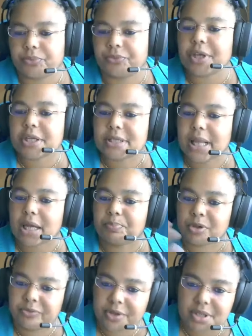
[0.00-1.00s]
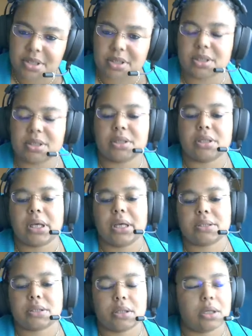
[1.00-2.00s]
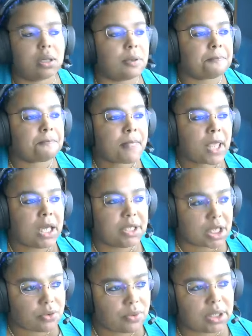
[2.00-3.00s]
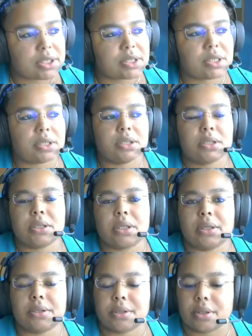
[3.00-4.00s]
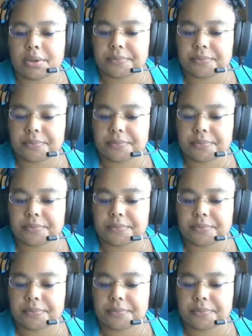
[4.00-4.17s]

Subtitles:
things like poverty and inequality and